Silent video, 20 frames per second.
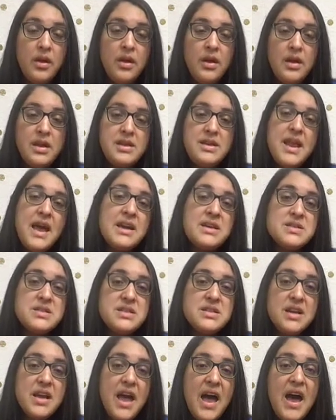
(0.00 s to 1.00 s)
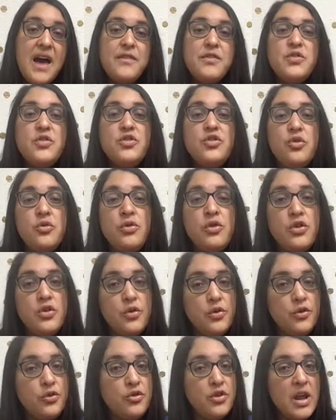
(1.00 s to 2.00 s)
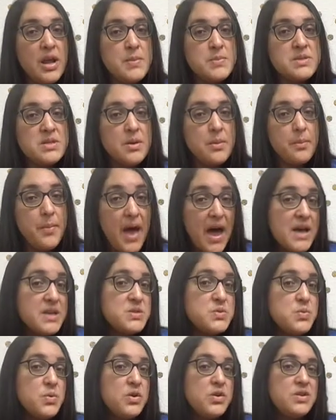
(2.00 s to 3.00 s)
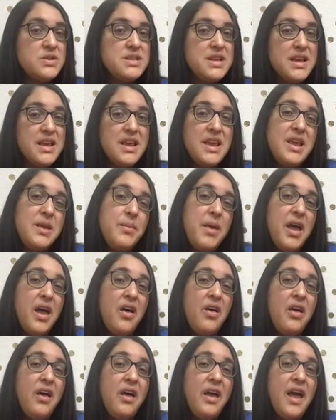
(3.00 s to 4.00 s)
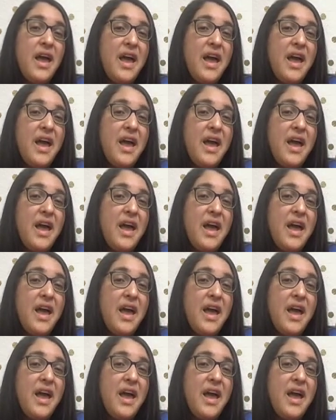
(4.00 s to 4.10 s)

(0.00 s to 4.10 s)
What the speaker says: Next, have student usernames, passwords, email,